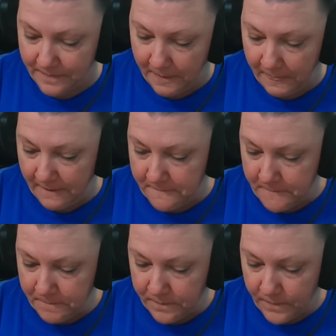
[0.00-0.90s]

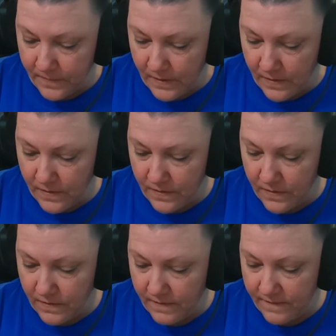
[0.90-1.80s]

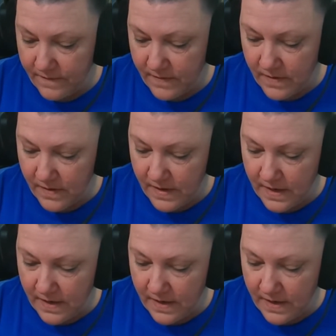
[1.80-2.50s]
No one is speaking in this clip.